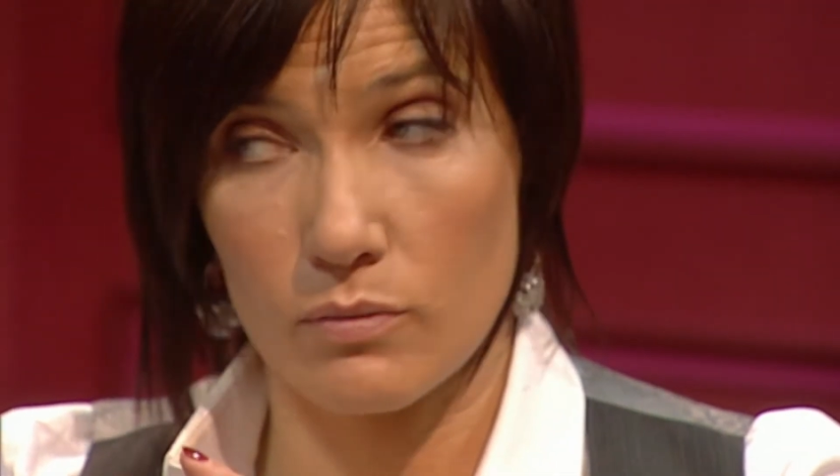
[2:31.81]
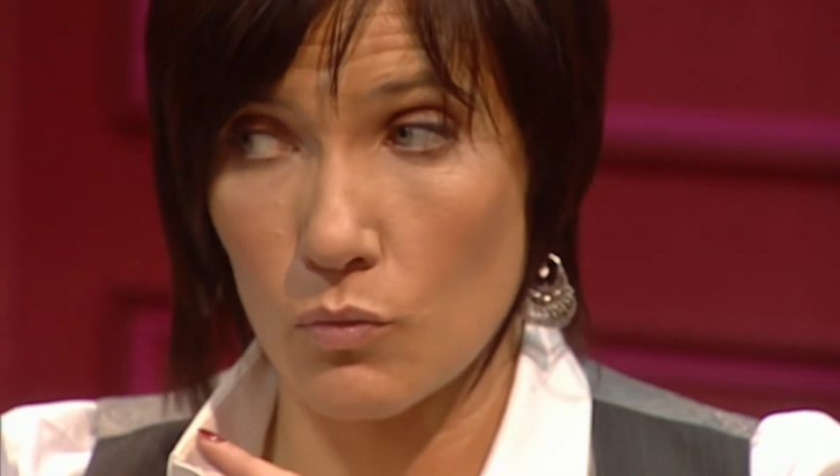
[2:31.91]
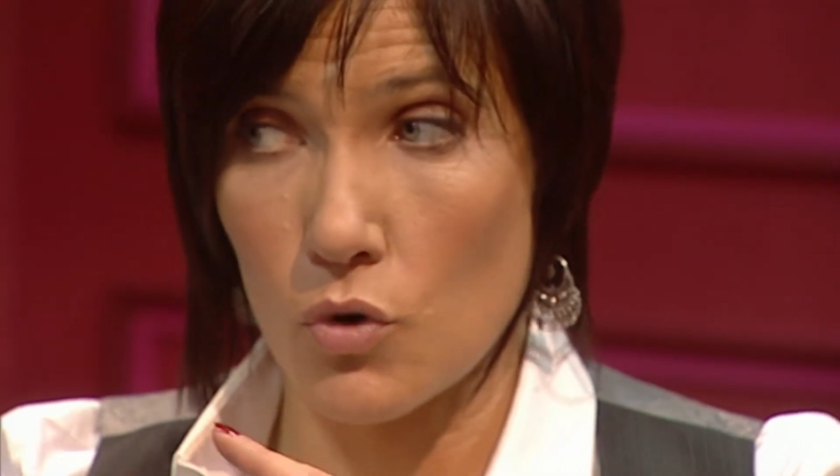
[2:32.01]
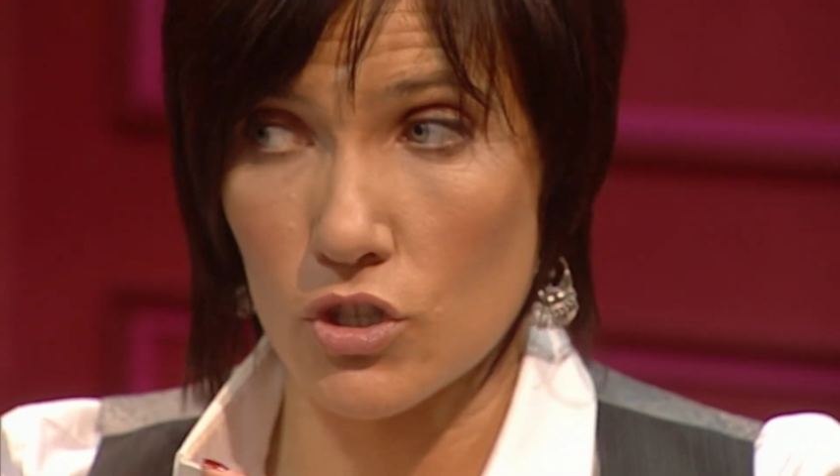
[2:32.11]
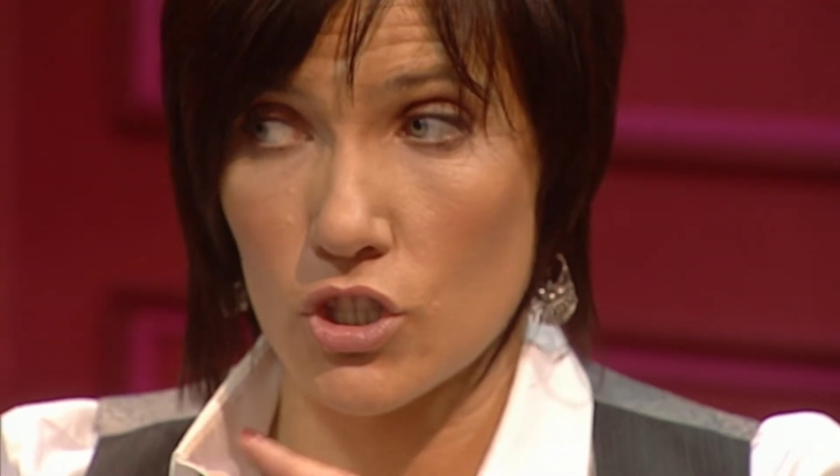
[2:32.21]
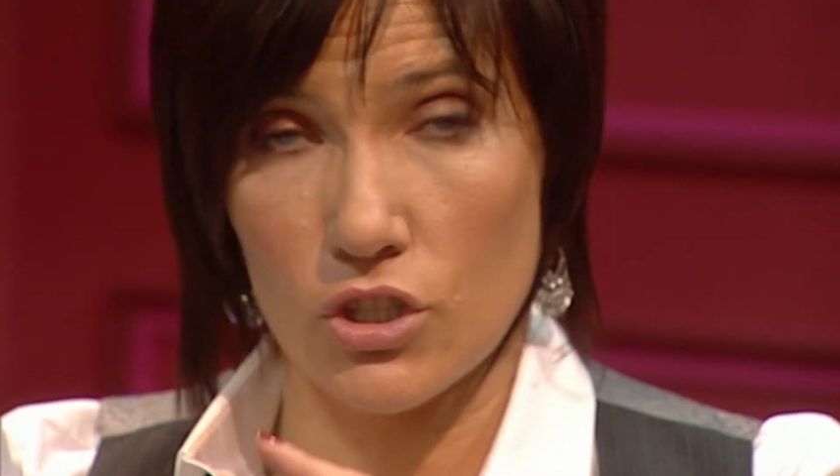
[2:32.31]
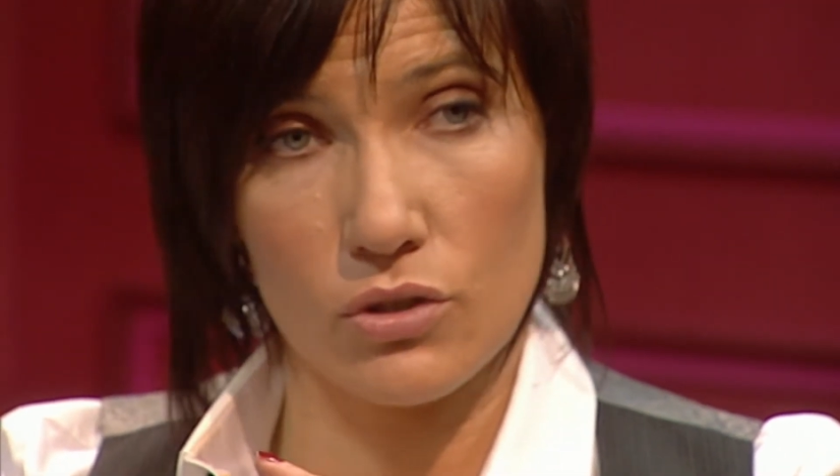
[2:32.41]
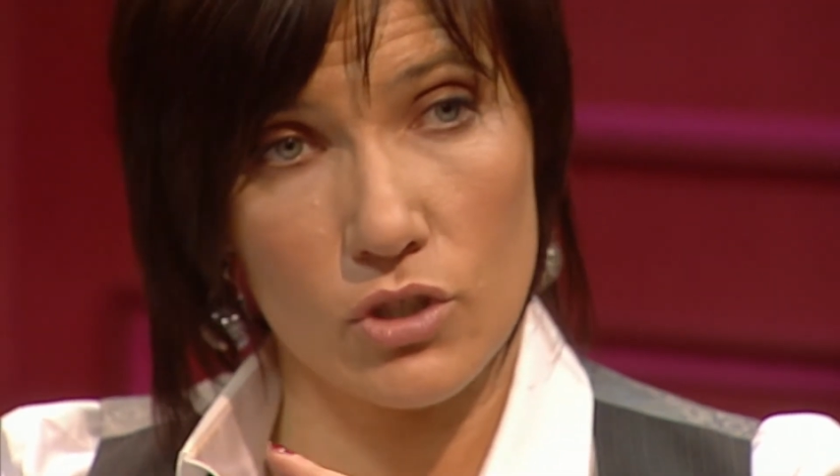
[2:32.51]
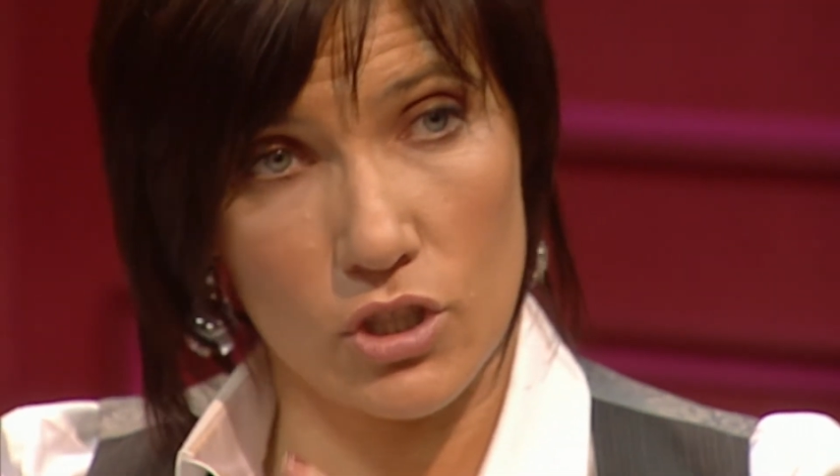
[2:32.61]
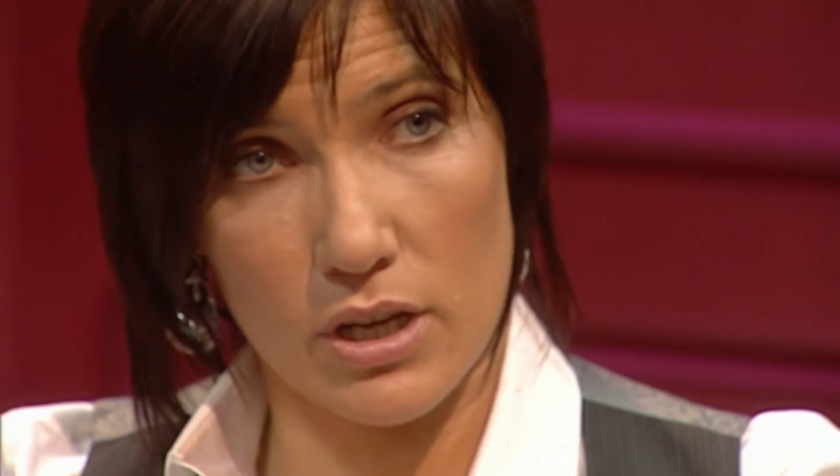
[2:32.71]
watched
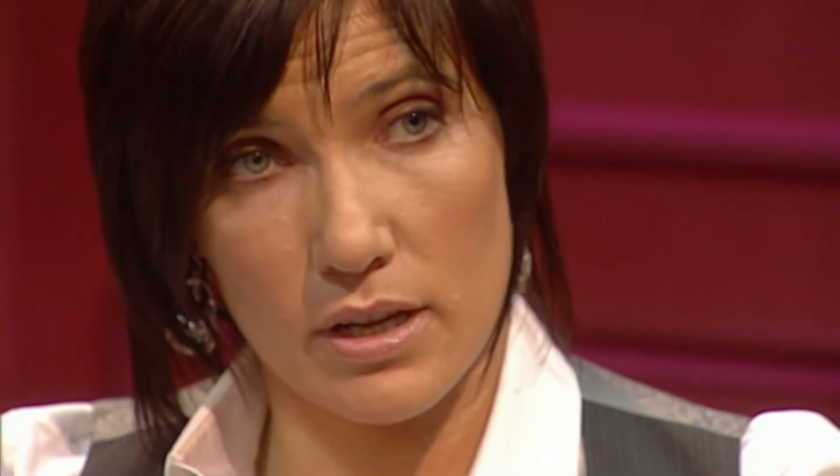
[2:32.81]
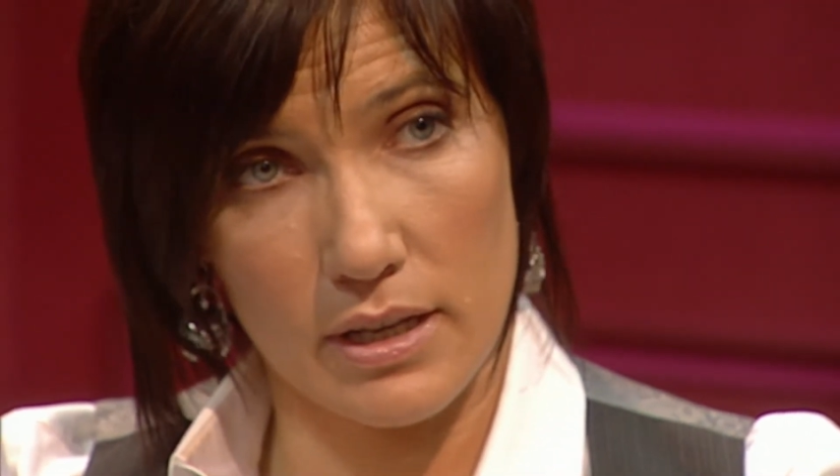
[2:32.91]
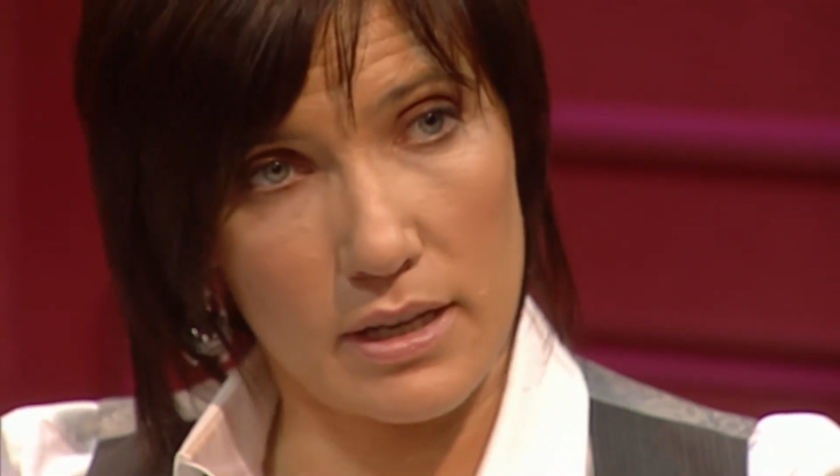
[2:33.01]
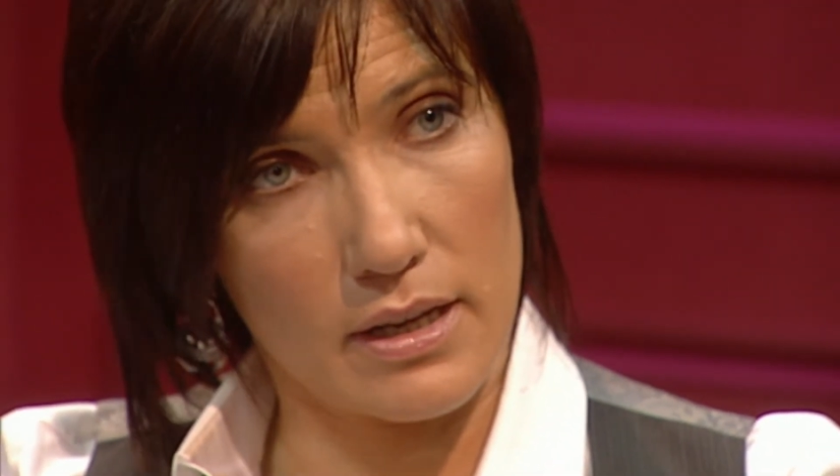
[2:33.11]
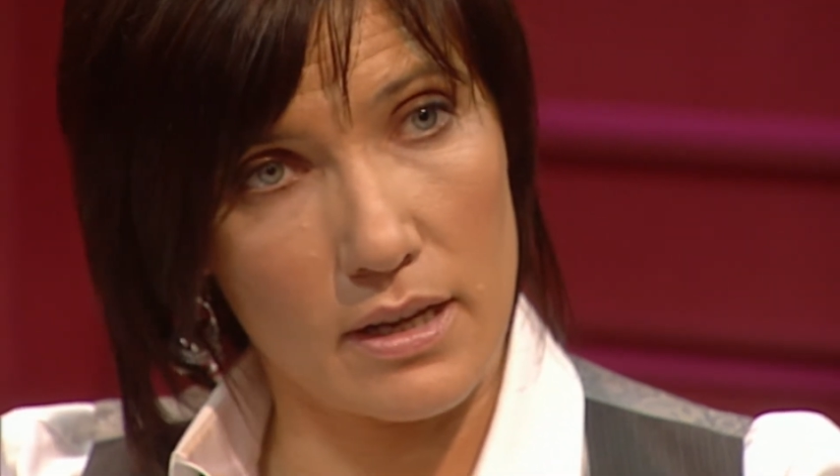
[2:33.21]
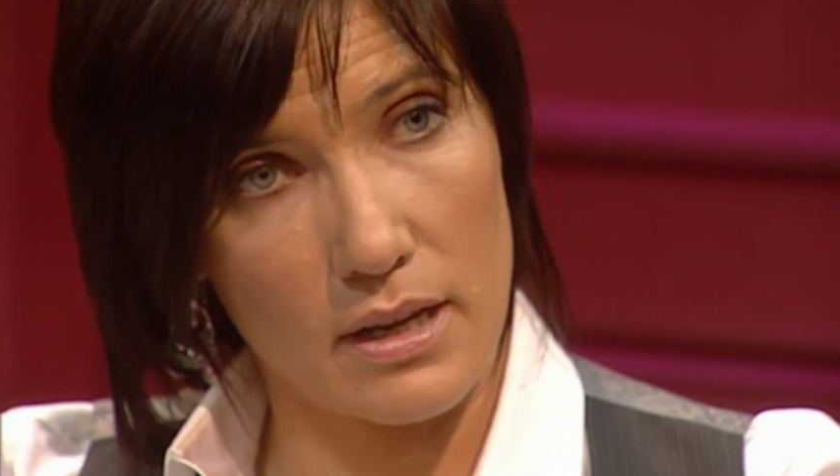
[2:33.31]
your journey,